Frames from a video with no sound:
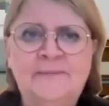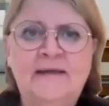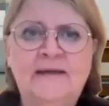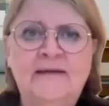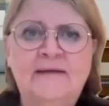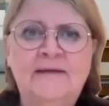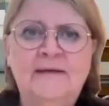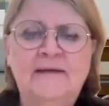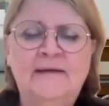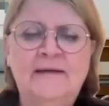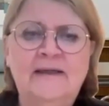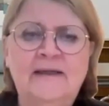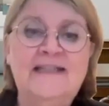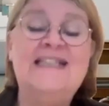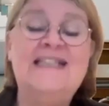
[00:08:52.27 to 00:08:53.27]

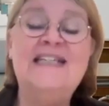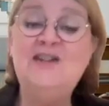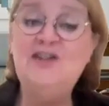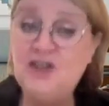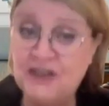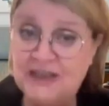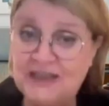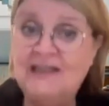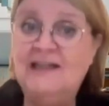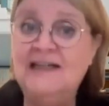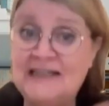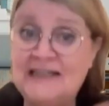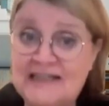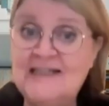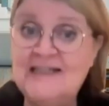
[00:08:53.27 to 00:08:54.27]
And
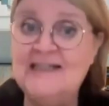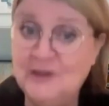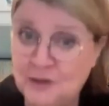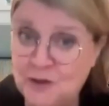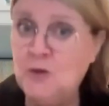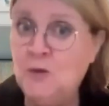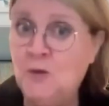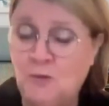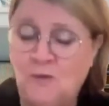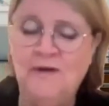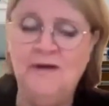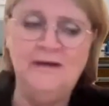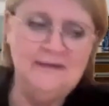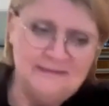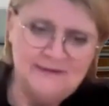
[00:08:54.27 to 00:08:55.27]
digitizing at
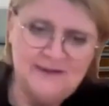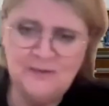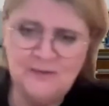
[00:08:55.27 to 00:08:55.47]
all.